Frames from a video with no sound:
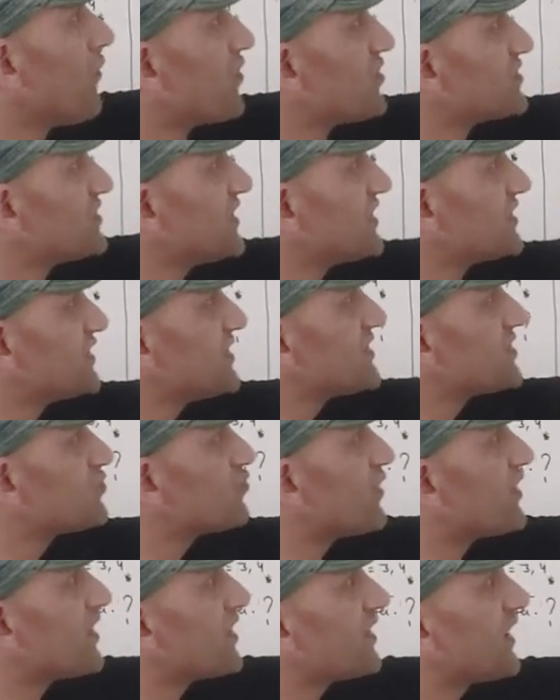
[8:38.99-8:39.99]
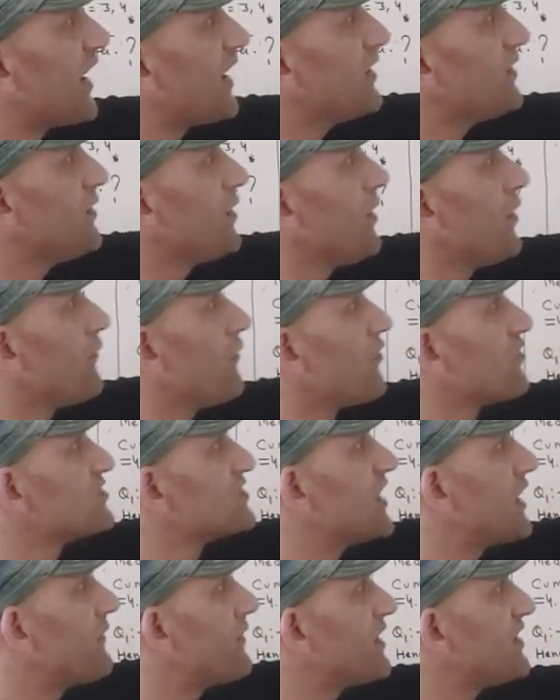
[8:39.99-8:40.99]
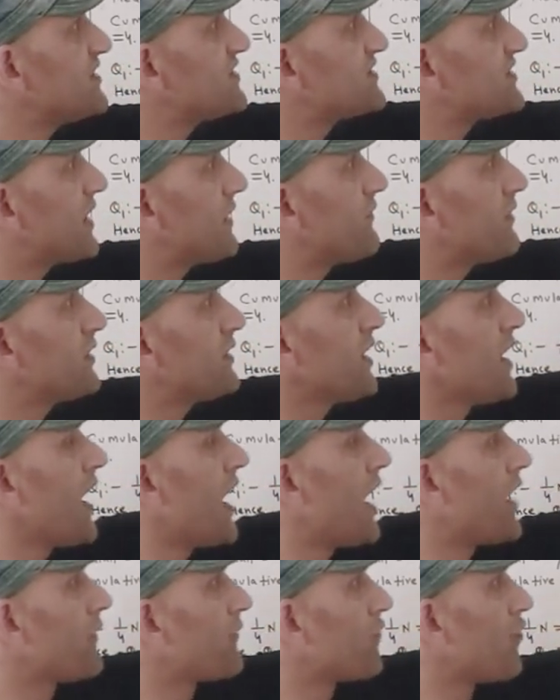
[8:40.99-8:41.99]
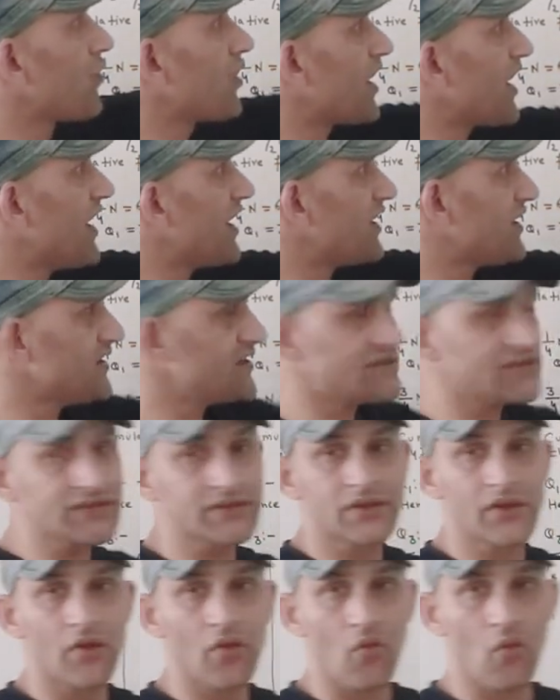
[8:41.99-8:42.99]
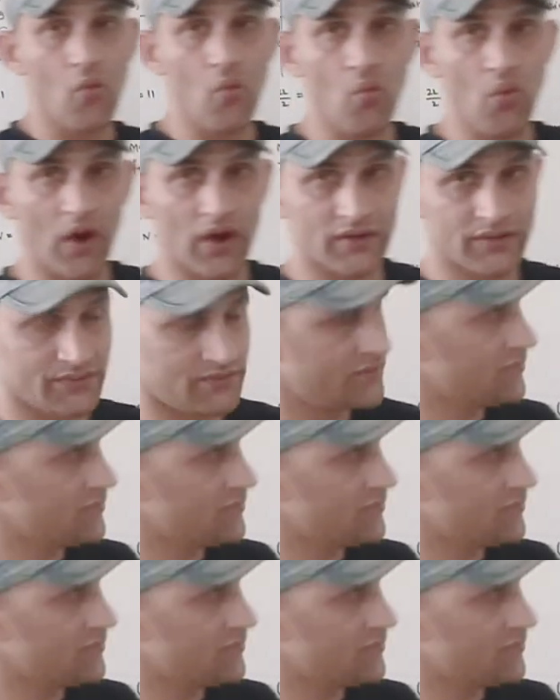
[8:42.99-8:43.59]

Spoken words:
for 6 is 29, for 7 is 7 and for 8 is 1.